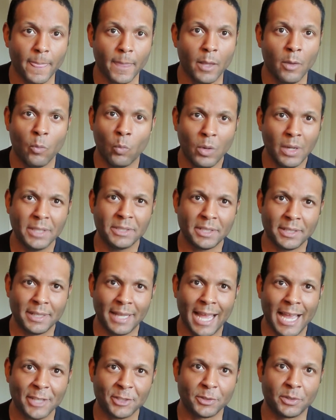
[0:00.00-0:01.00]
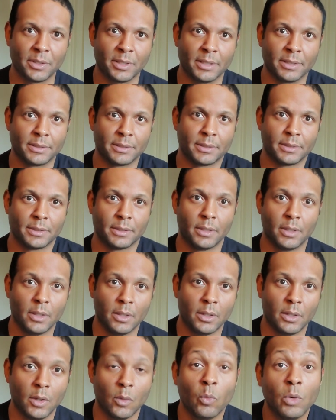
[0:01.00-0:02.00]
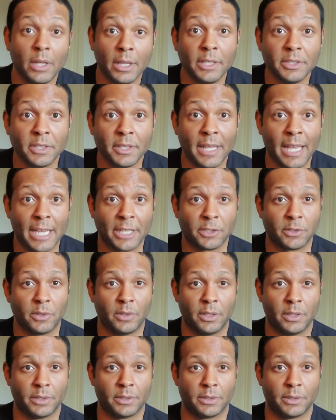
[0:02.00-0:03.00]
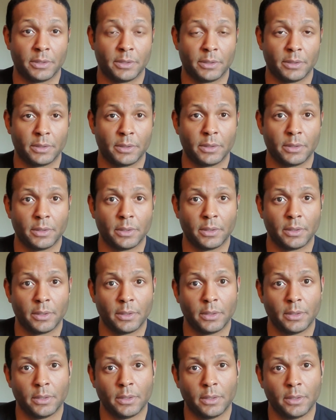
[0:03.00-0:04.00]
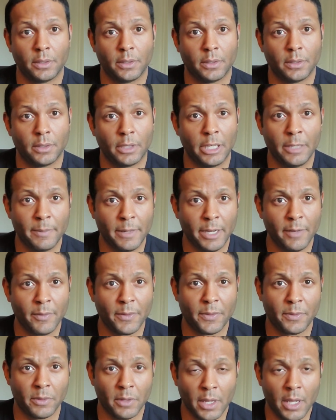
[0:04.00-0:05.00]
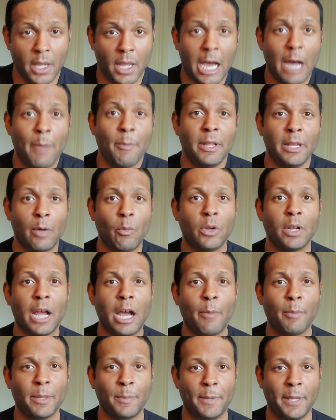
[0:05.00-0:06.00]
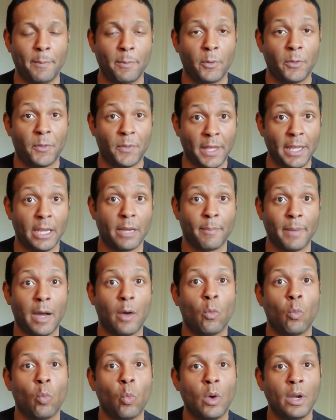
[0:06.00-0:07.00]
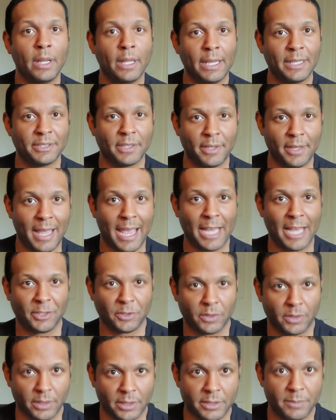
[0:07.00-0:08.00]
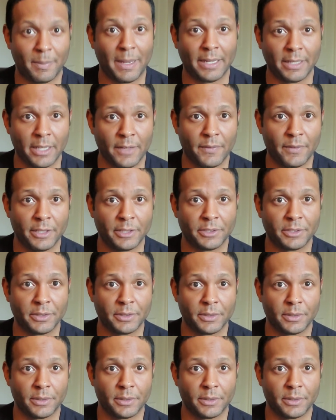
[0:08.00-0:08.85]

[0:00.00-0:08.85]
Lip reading: What is a nationalist? What is a nationalist? Anybody ever? I wonder how many people think about what is a nationalist by definition.